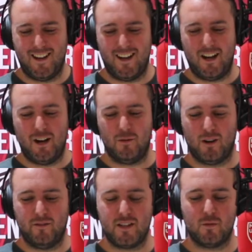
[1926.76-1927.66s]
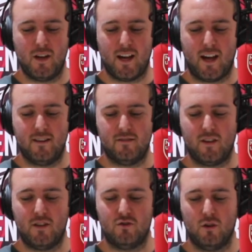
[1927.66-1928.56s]
Well, this weekend
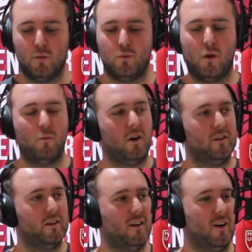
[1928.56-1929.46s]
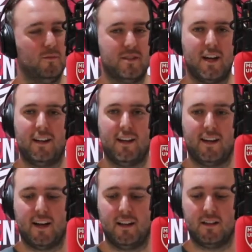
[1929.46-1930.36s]
they drew 1-1 at home to LA
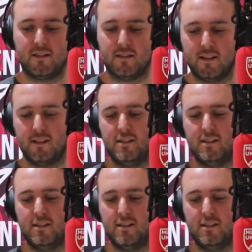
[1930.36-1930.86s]
Galaxy.